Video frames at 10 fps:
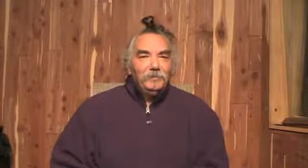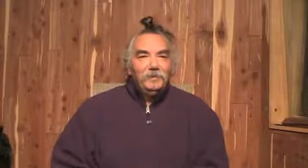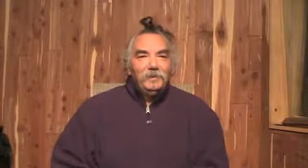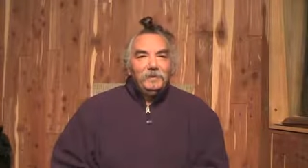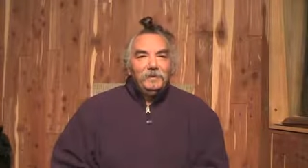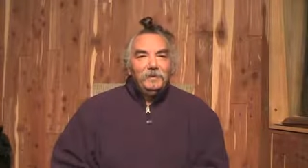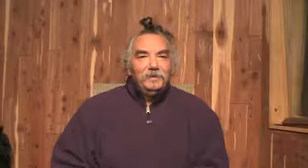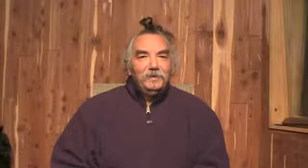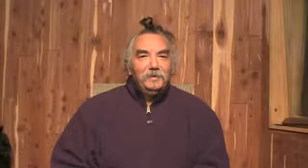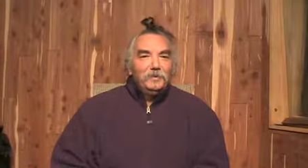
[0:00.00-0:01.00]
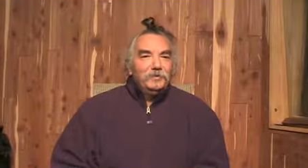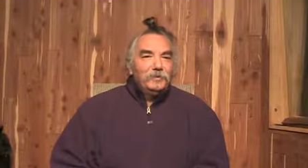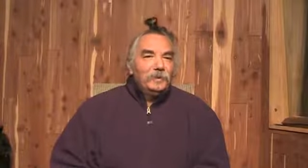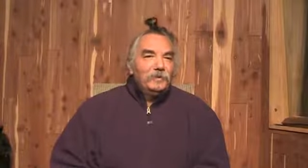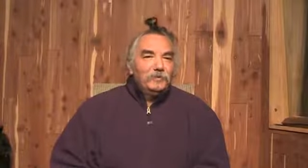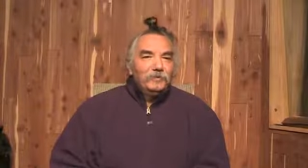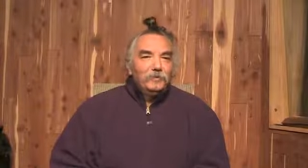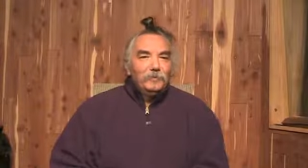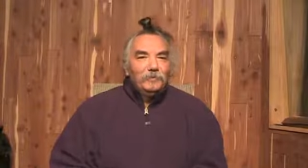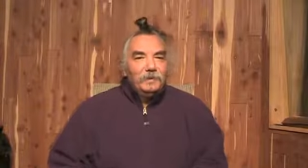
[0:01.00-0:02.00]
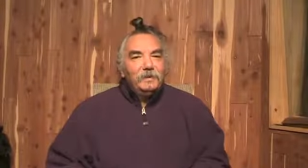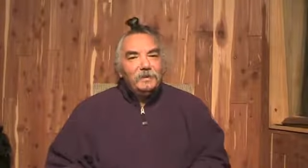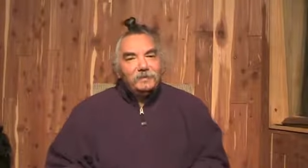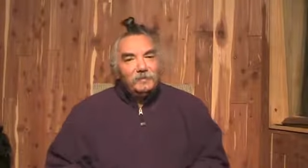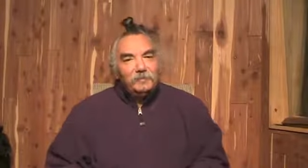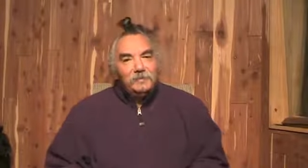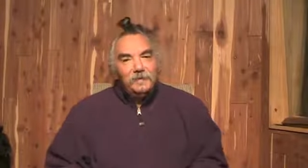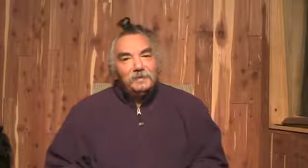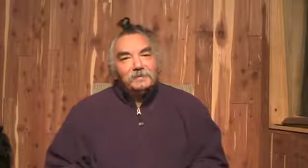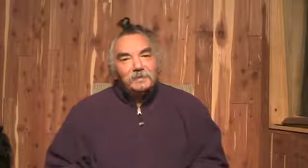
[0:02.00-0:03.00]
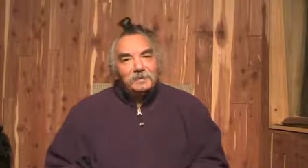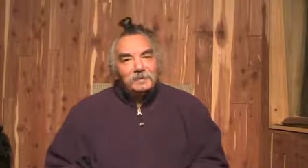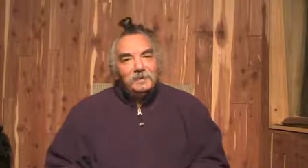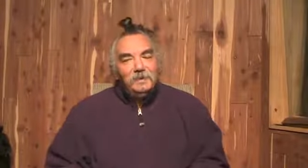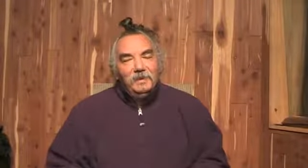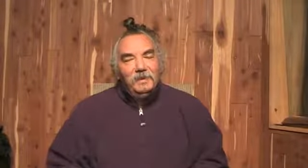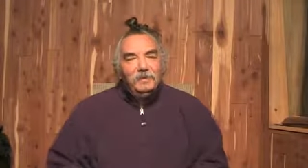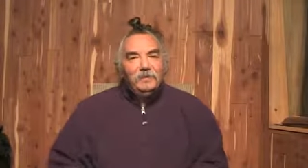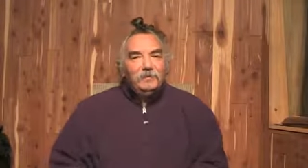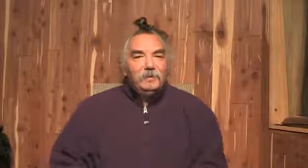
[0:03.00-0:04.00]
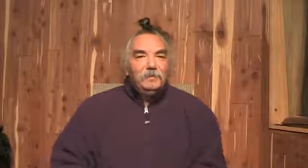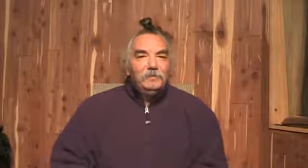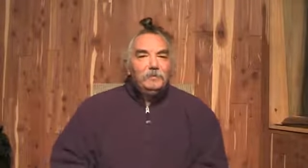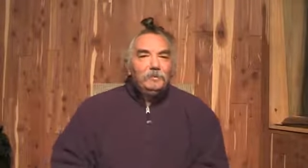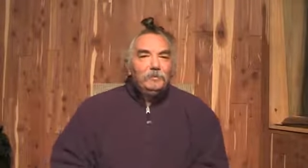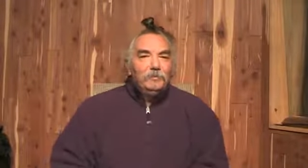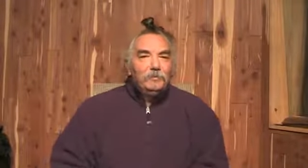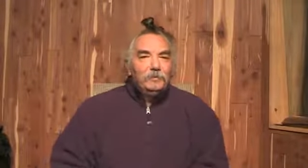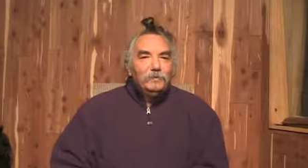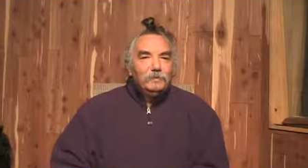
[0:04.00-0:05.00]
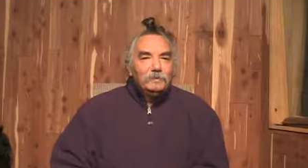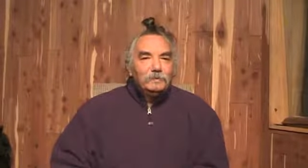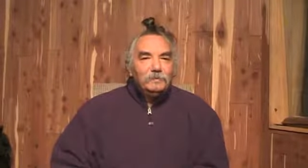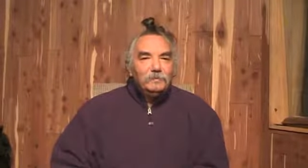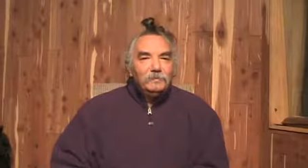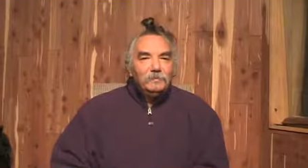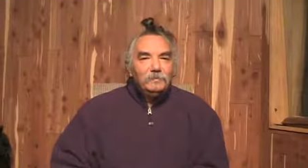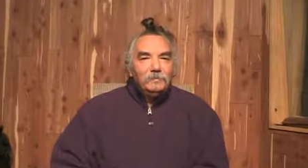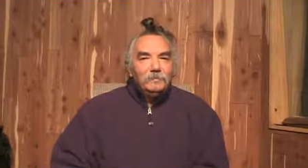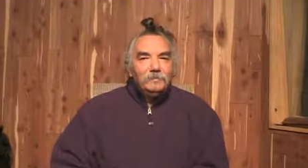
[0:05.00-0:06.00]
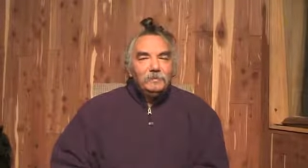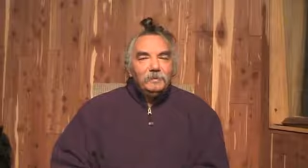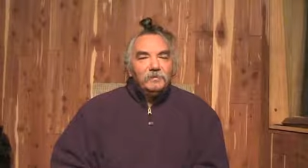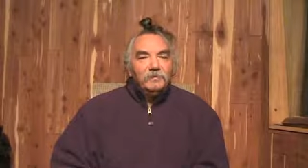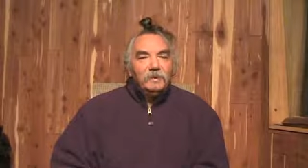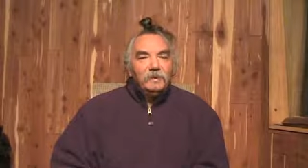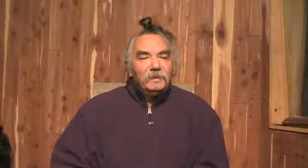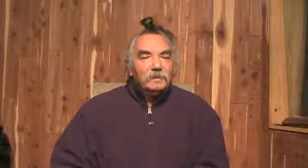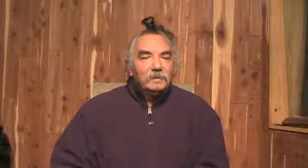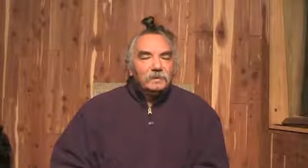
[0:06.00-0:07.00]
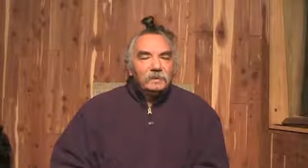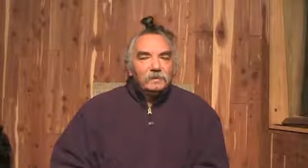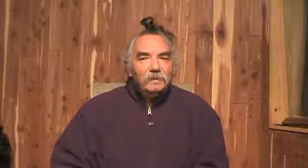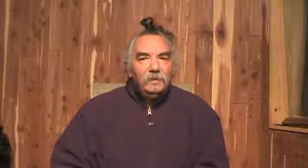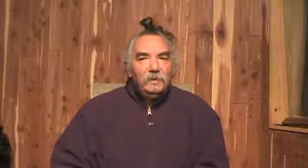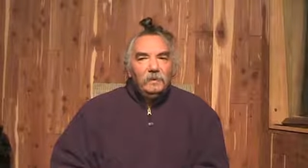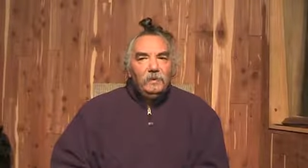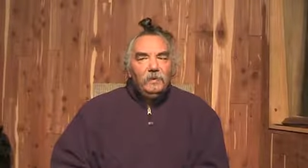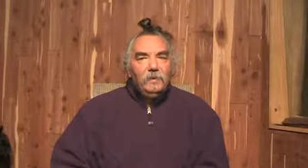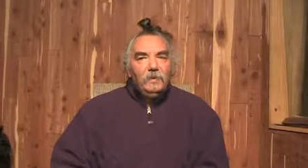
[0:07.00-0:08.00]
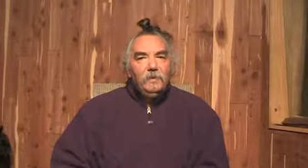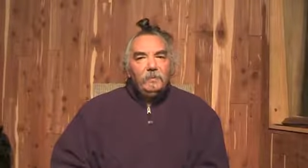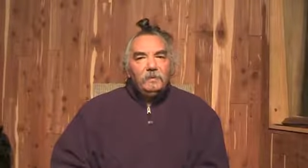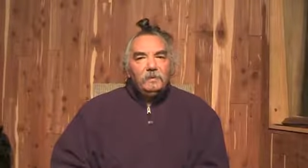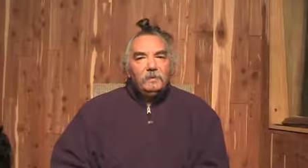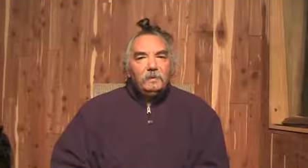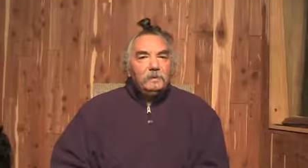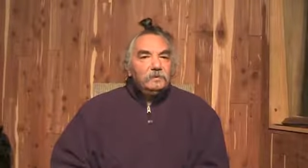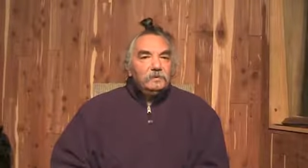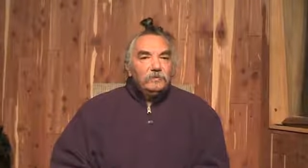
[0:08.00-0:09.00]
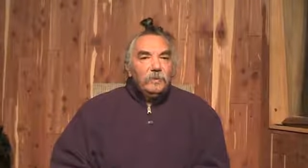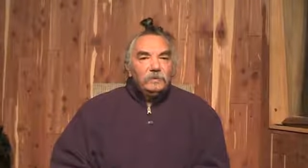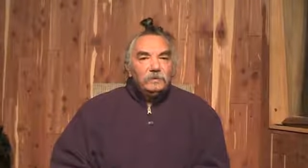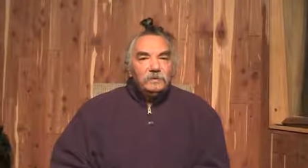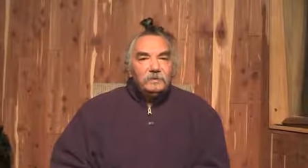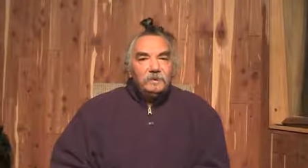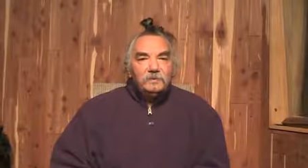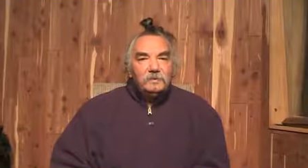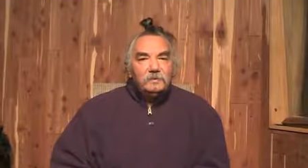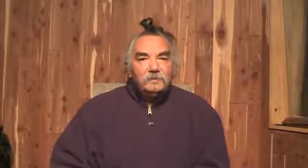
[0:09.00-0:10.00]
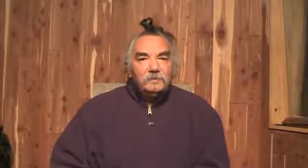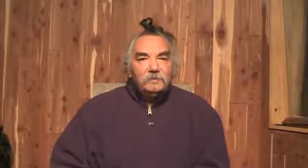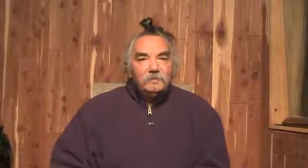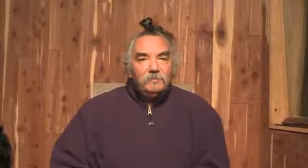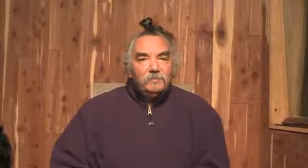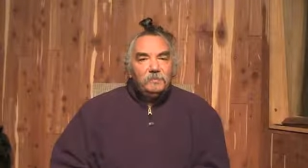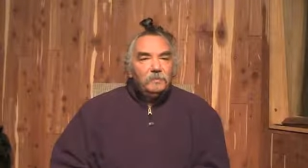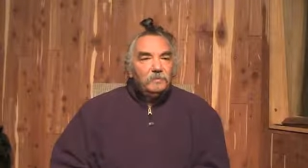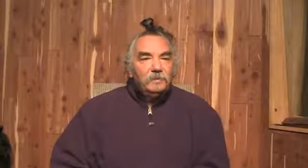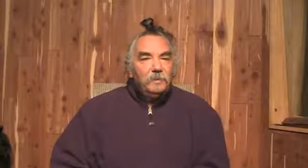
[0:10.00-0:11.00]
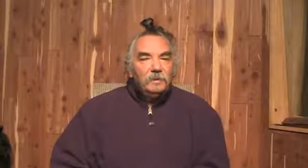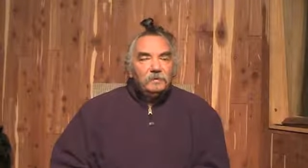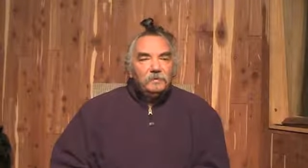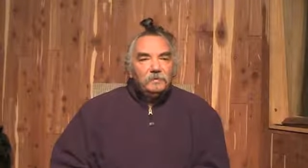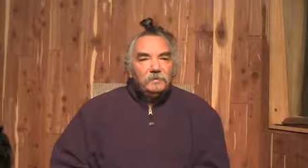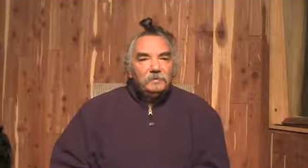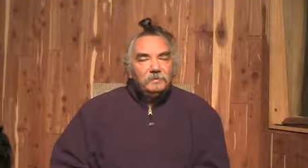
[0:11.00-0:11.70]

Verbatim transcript: but when you get the closer you get to it, the more ridiculous everything else seems. So yeah, you become more humorous, maybe even man in a sense. But not as a strategy. It's just a pure response to you